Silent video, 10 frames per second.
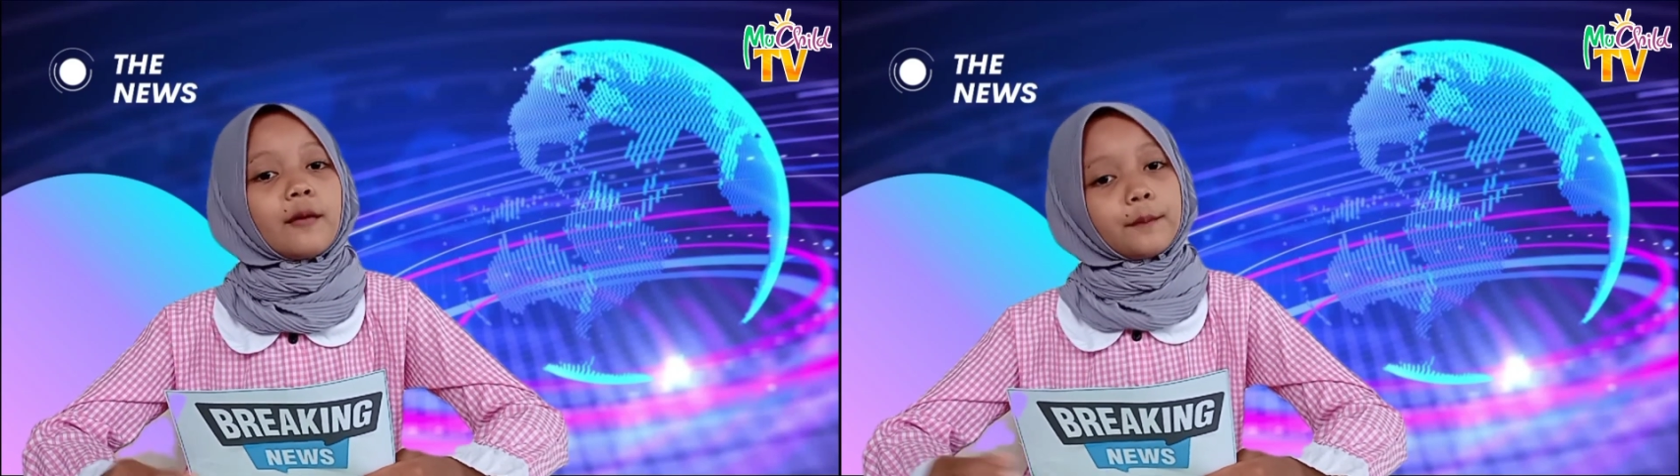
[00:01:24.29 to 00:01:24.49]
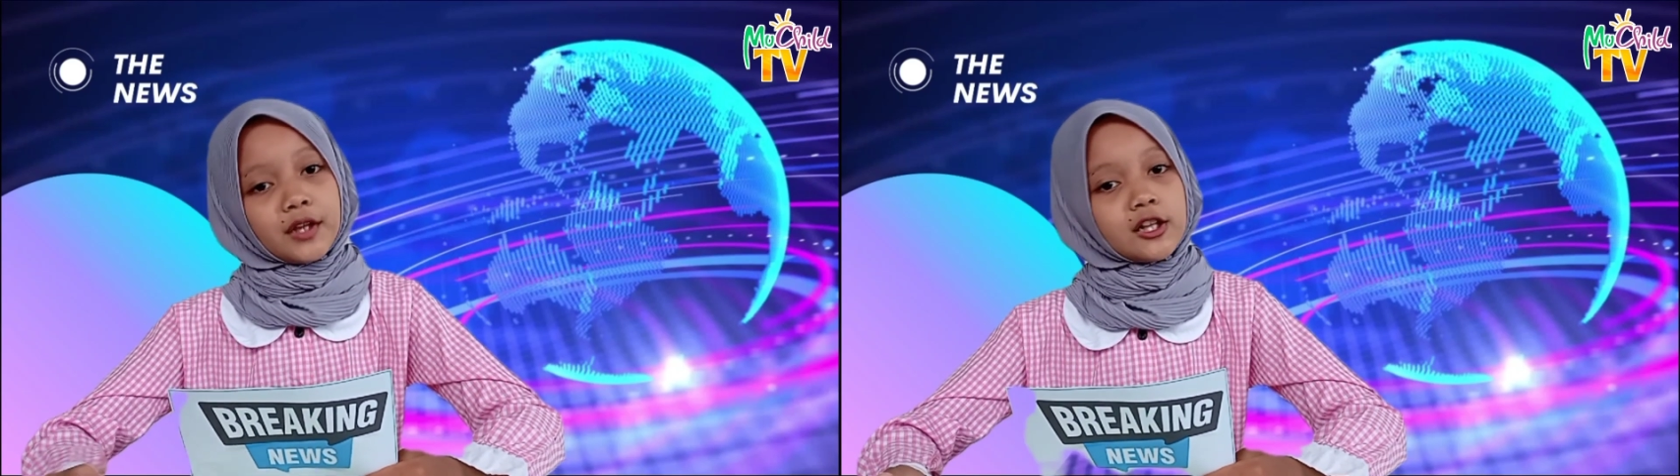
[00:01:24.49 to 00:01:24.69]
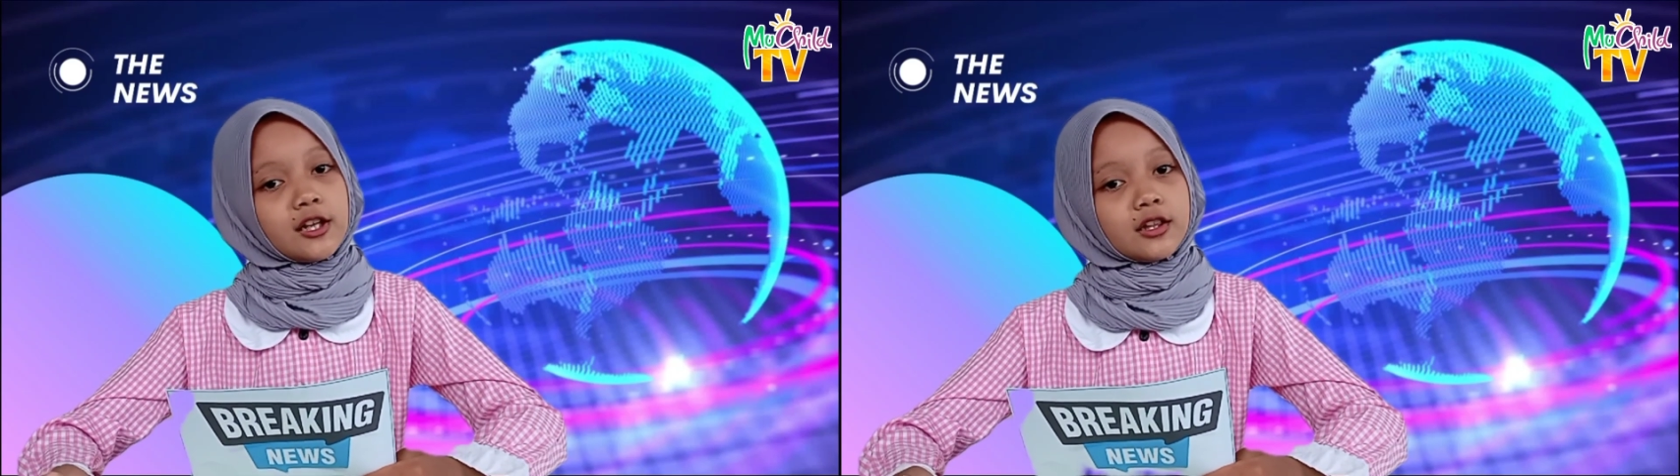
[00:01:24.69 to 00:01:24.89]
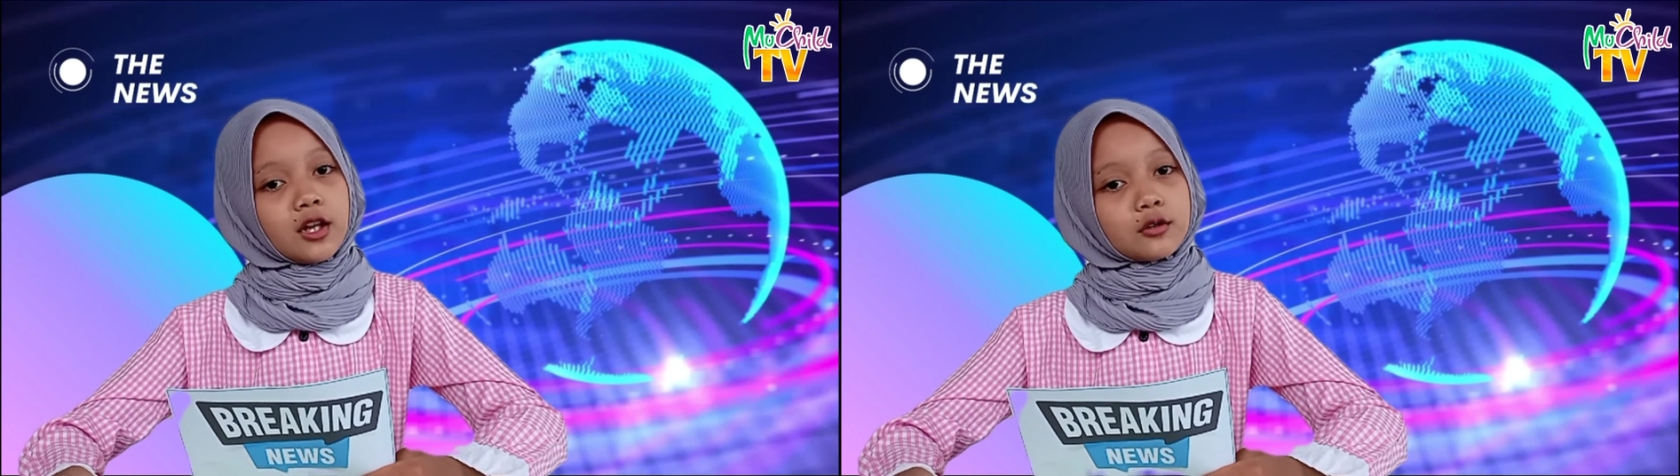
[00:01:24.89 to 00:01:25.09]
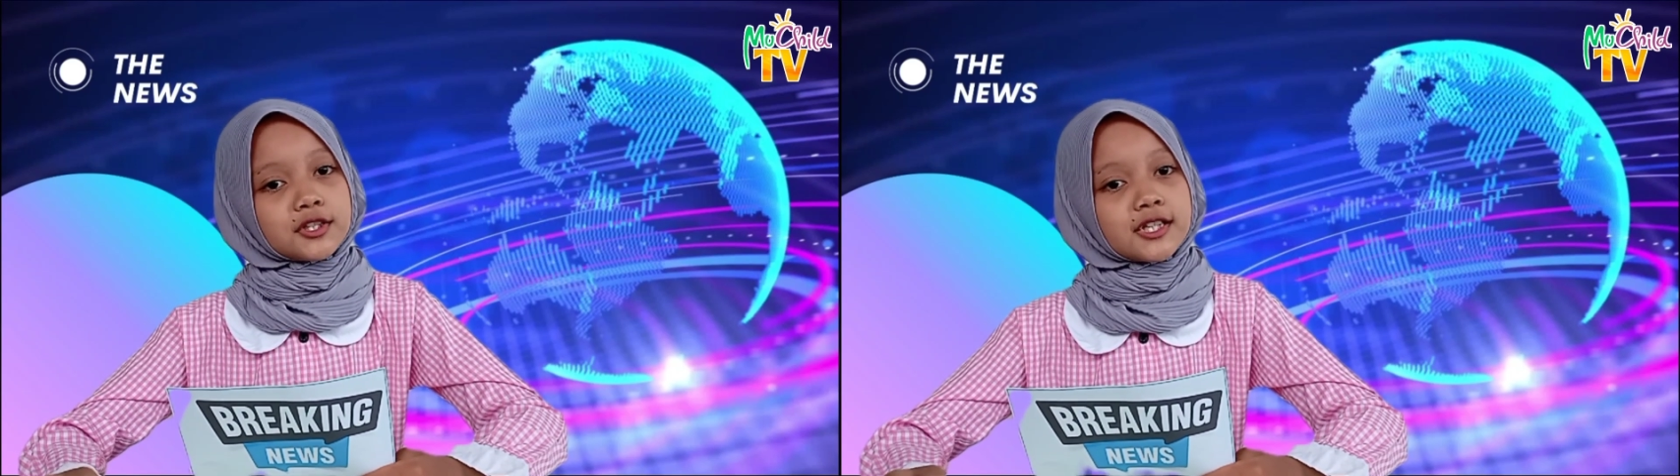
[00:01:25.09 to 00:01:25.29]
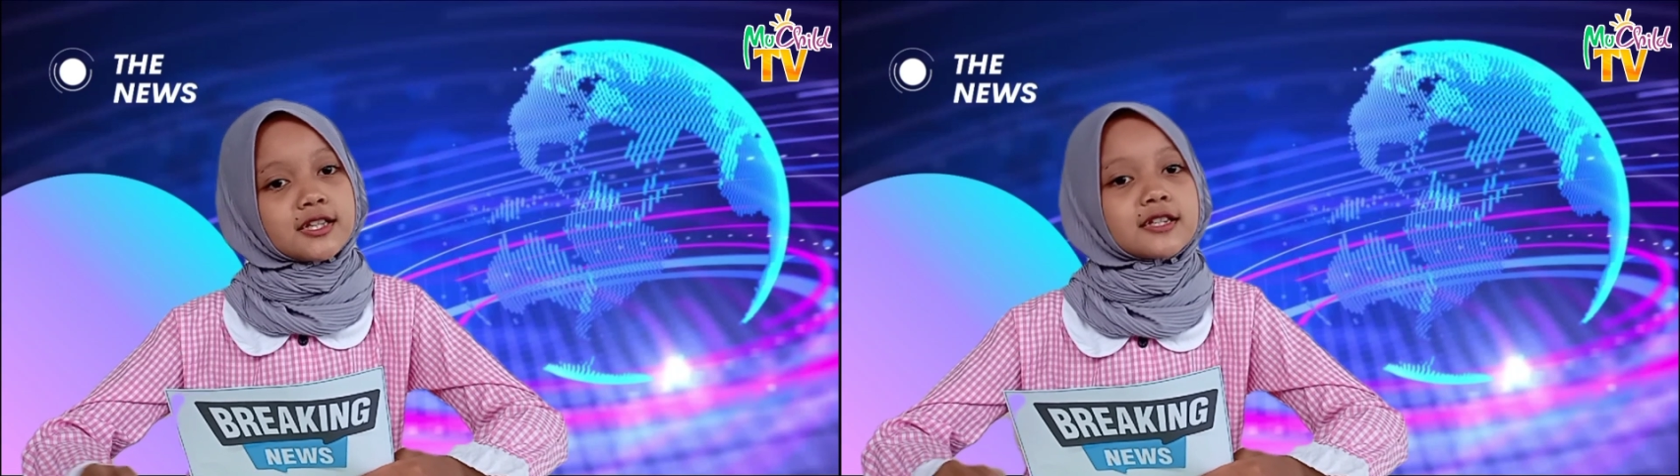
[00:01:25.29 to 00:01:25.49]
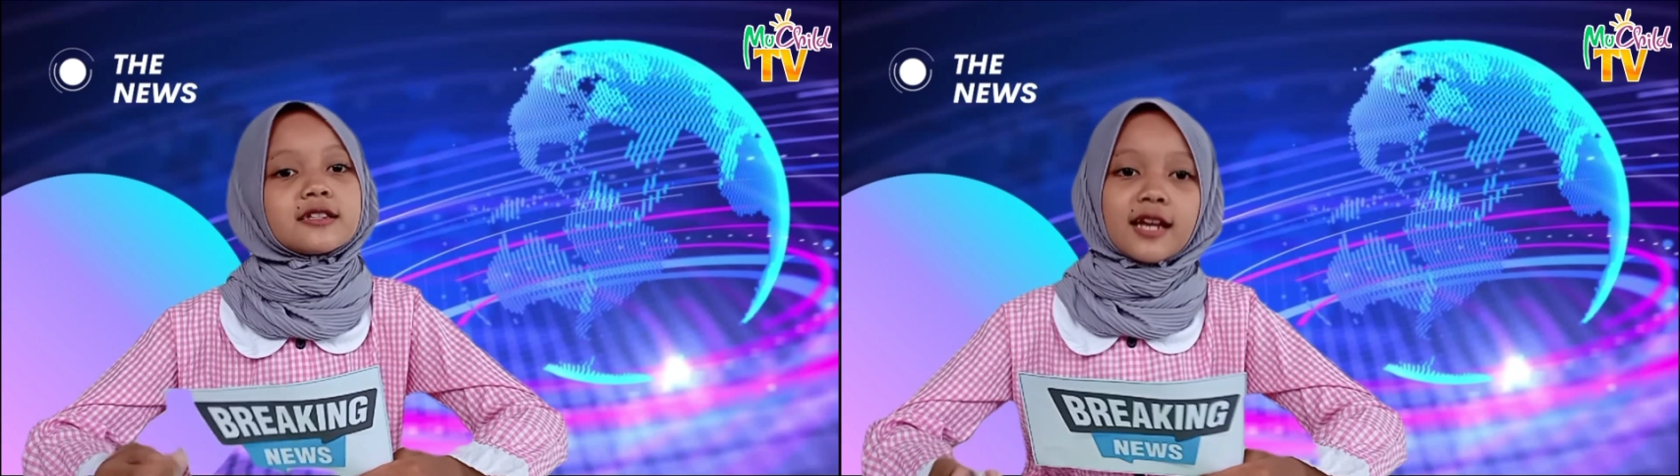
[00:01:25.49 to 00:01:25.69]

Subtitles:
A million doses